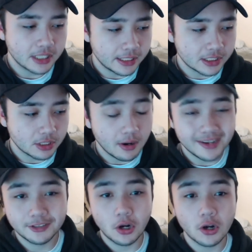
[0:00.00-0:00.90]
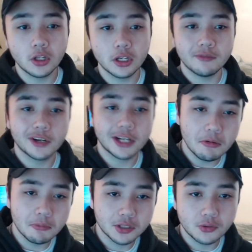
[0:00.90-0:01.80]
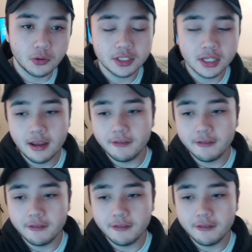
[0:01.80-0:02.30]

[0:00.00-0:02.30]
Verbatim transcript: And so I started looking for comic book stores.